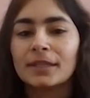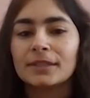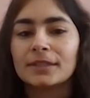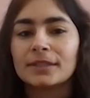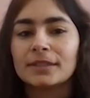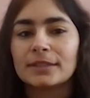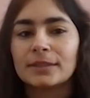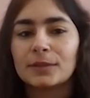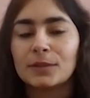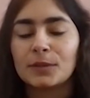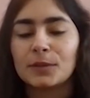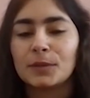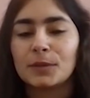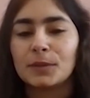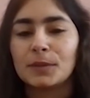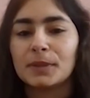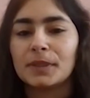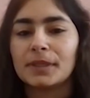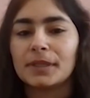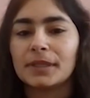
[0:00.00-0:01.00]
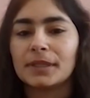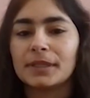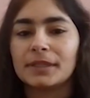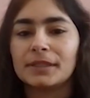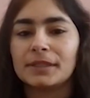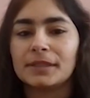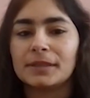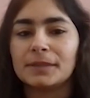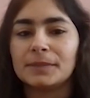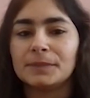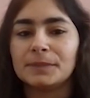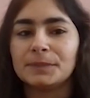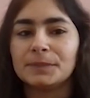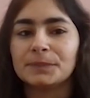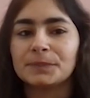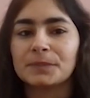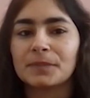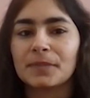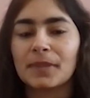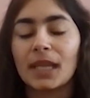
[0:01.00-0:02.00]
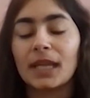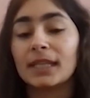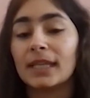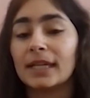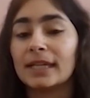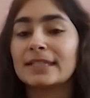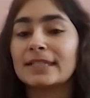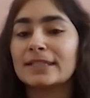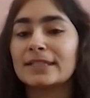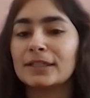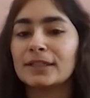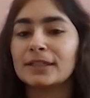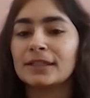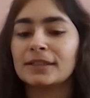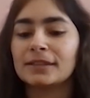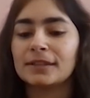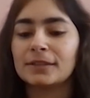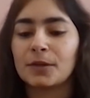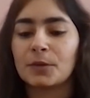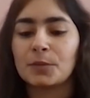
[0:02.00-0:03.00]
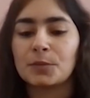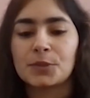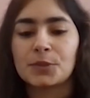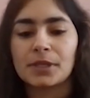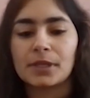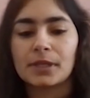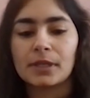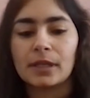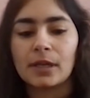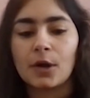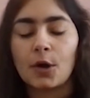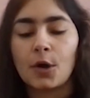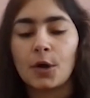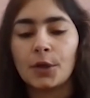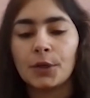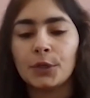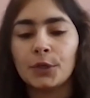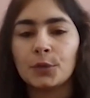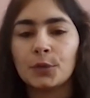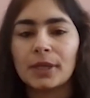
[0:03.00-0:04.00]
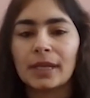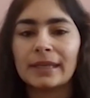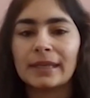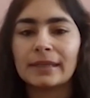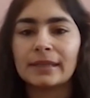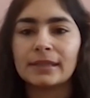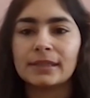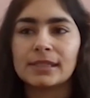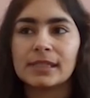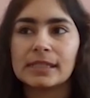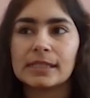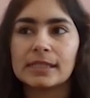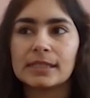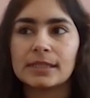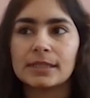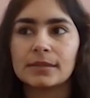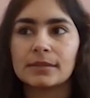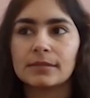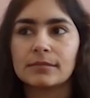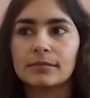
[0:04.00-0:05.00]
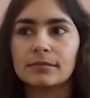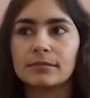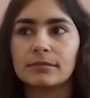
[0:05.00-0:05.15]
So yeah, that is the option. Or you can just